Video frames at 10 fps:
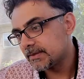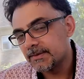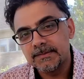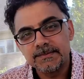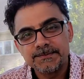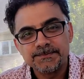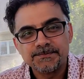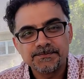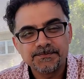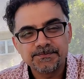
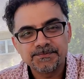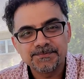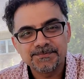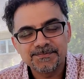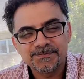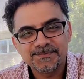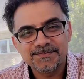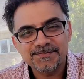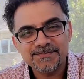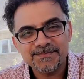
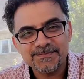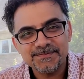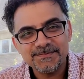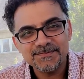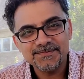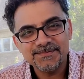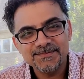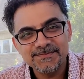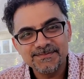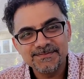
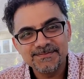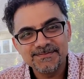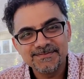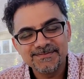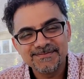[no speech]